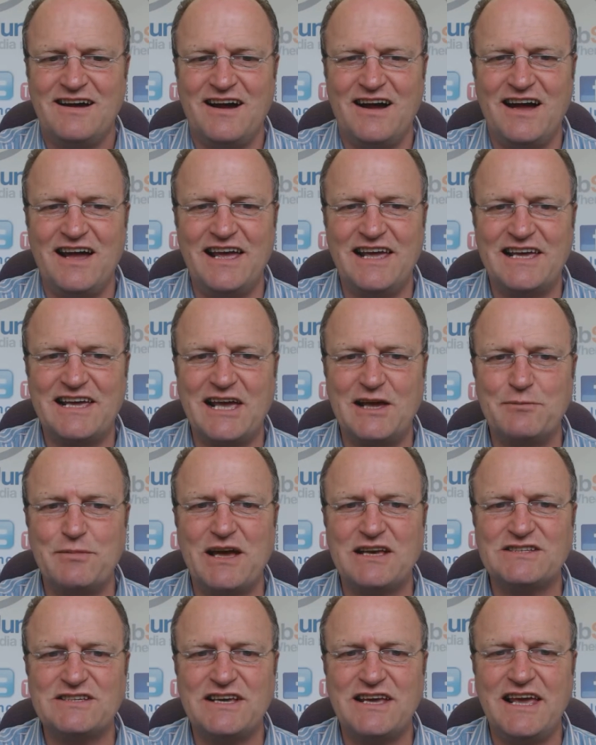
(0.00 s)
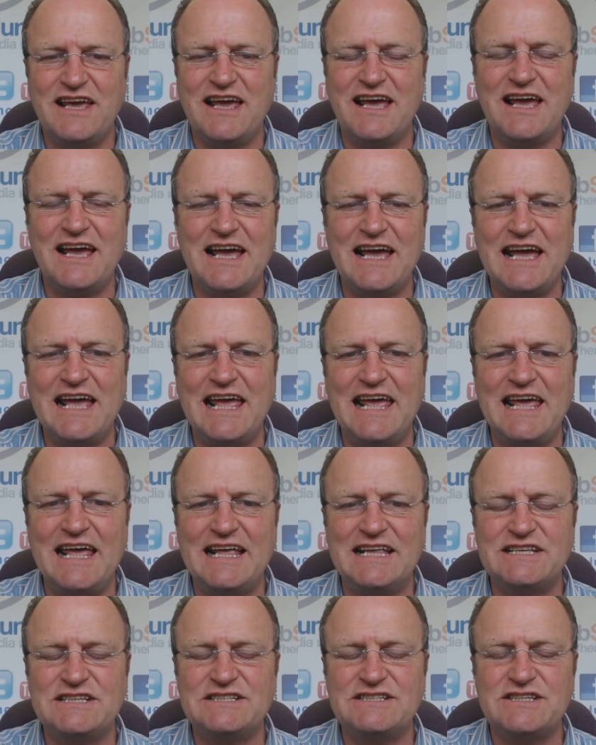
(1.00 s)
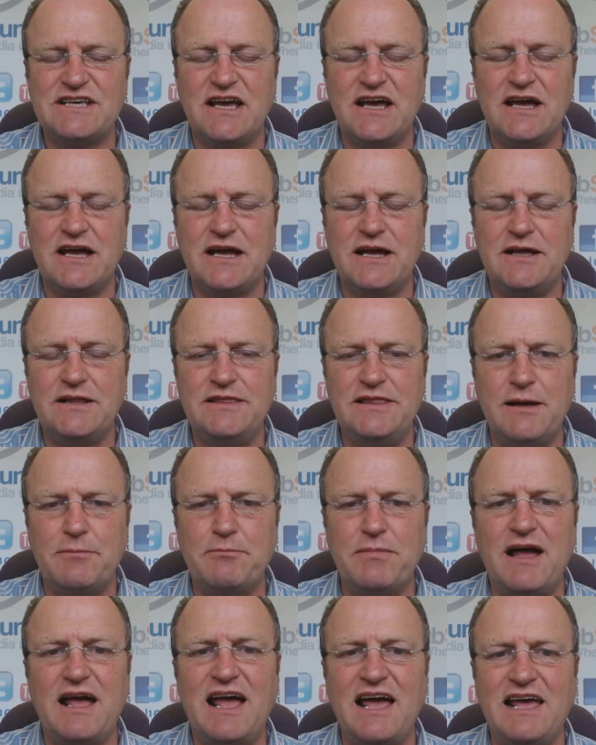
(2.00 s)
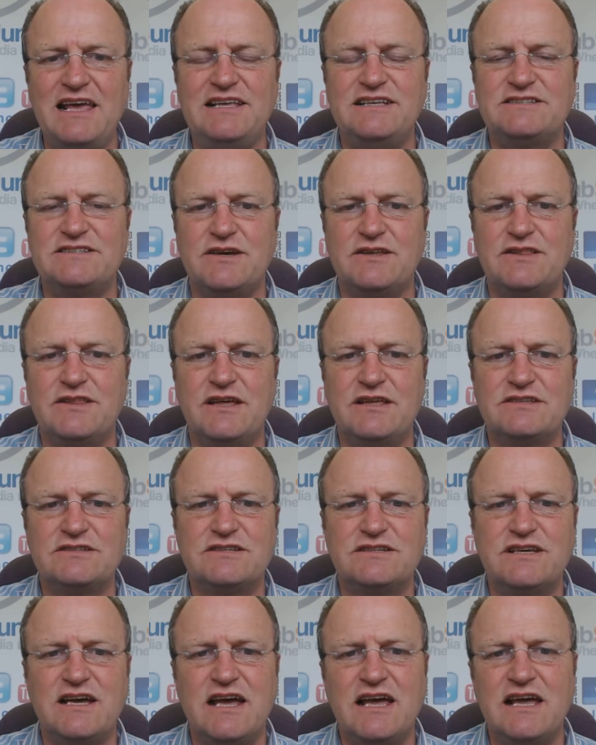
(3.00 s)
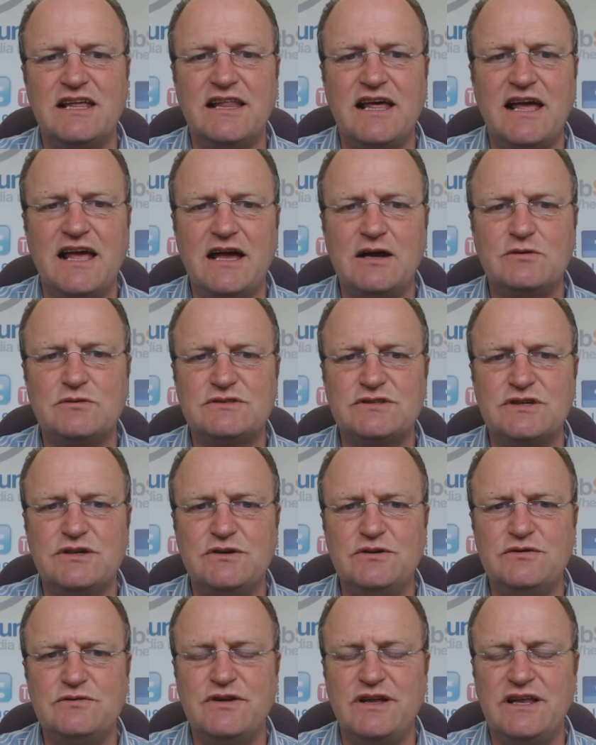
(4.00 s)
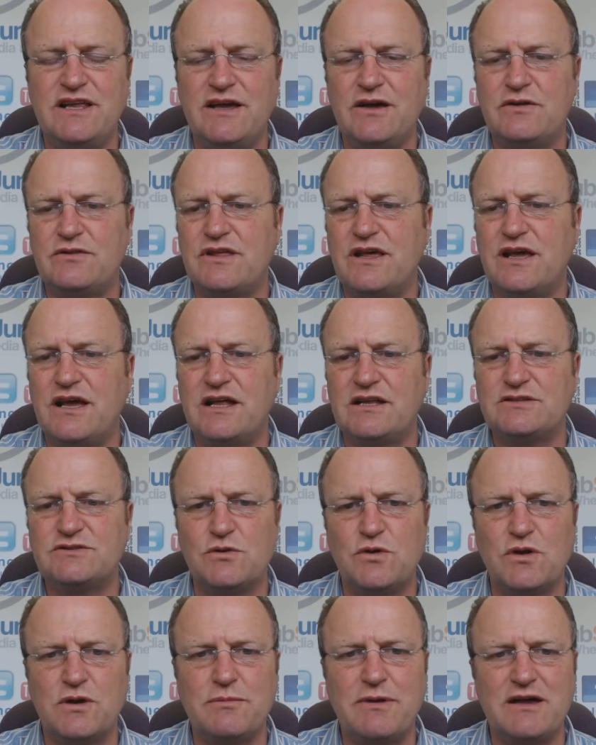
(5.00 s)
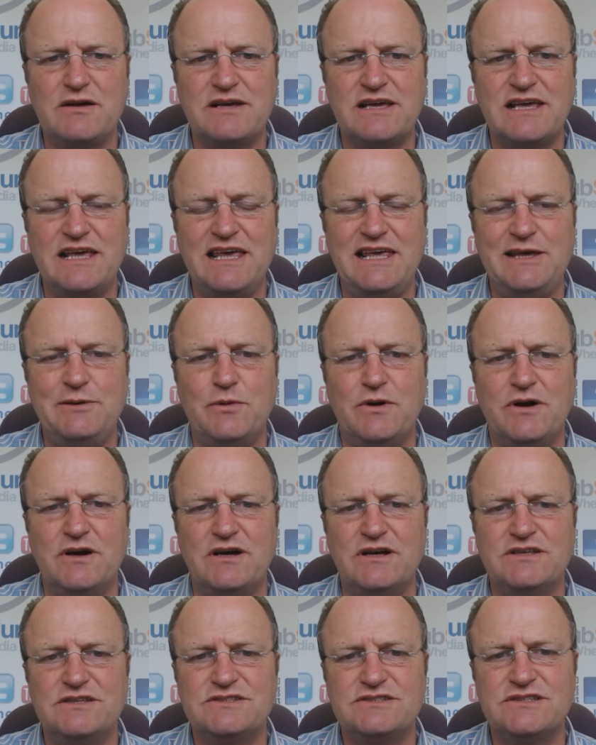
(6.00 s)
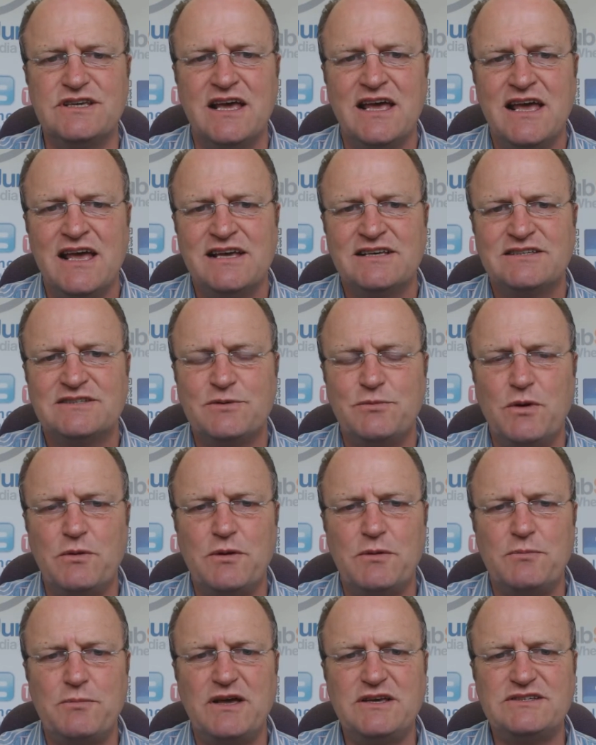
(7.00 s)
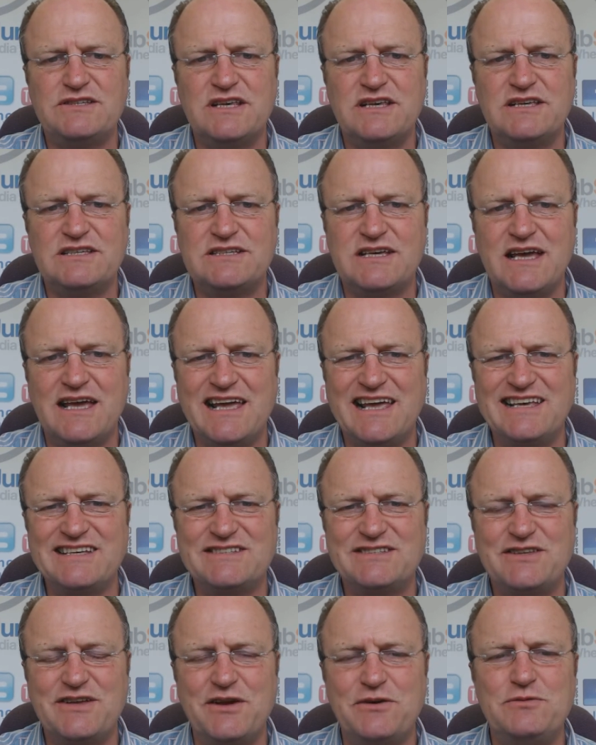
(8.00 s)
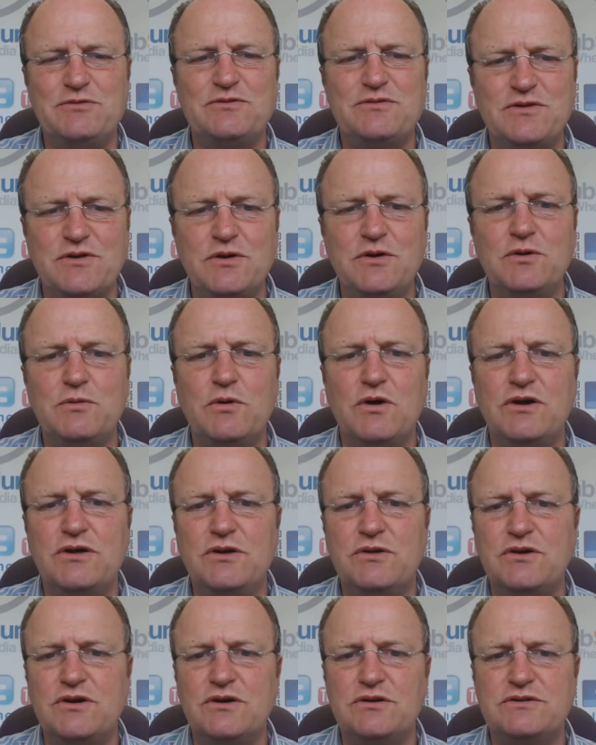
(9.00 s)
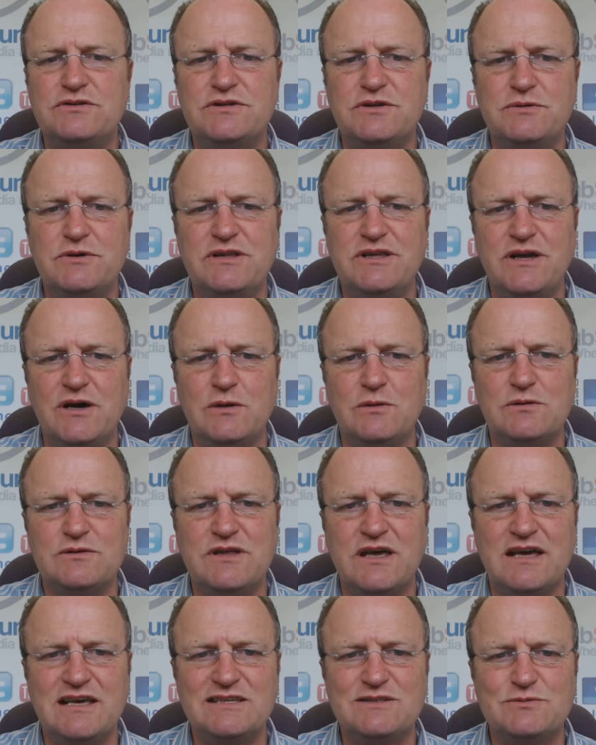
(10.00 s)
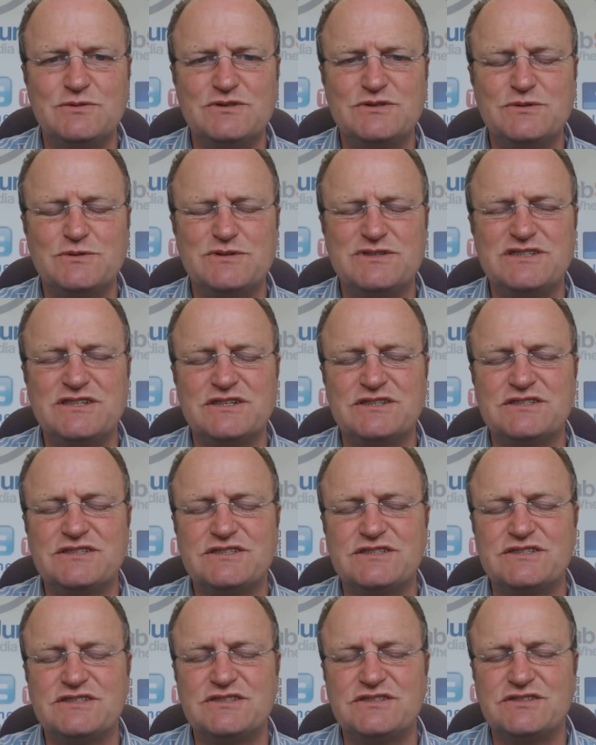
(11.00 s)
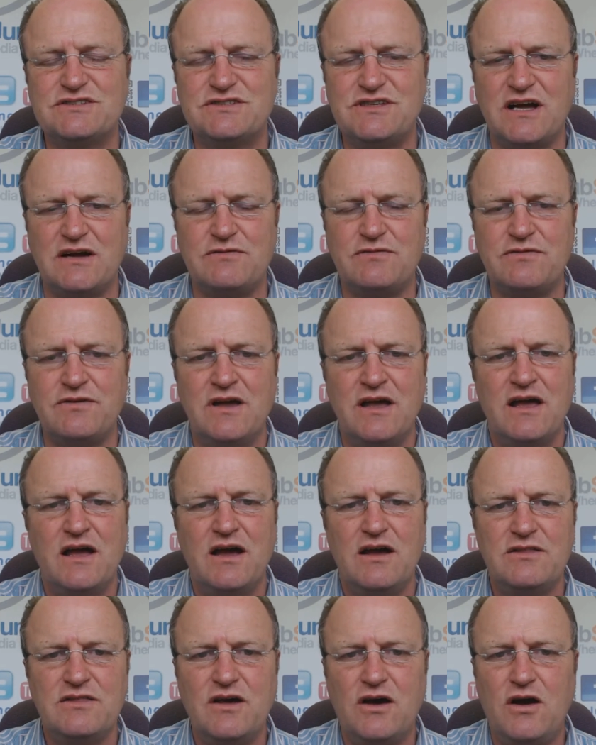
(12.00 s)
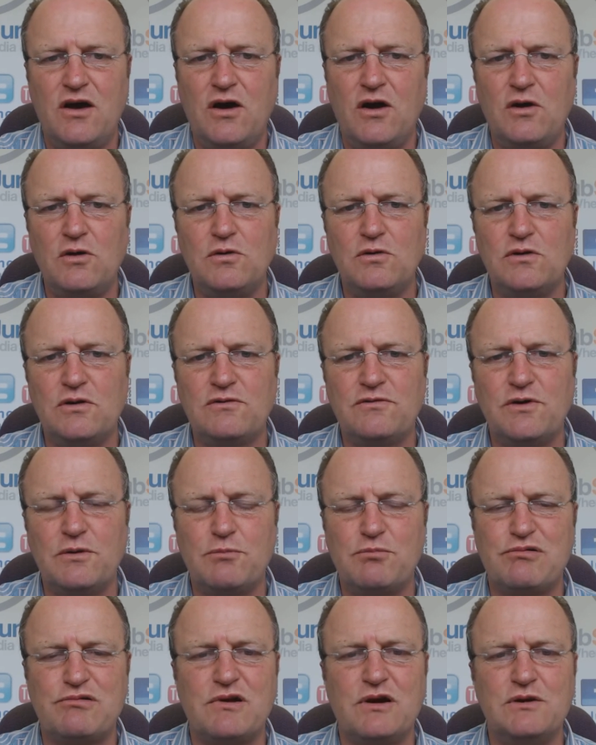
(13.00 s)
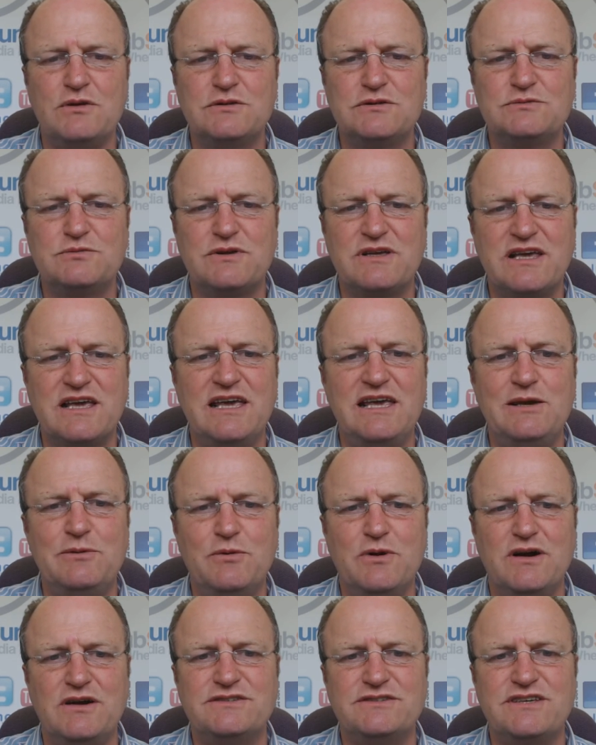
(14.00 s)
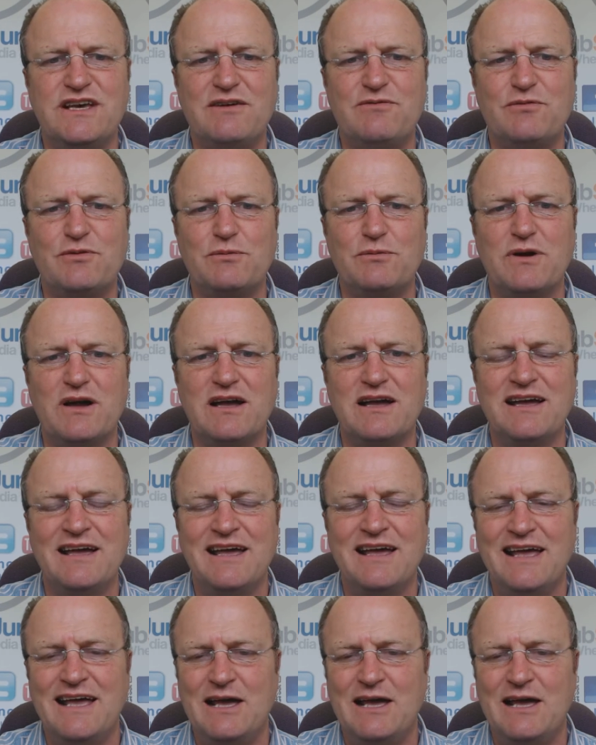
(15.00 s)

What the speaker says: Hi, King Bazza here. It's number 8, I think, today in the how-to video thing, and it's all about keywords. So what we're basically saying is don't do what you could do in the old days, which was just stuff the whole of your prose with keywords everywhere.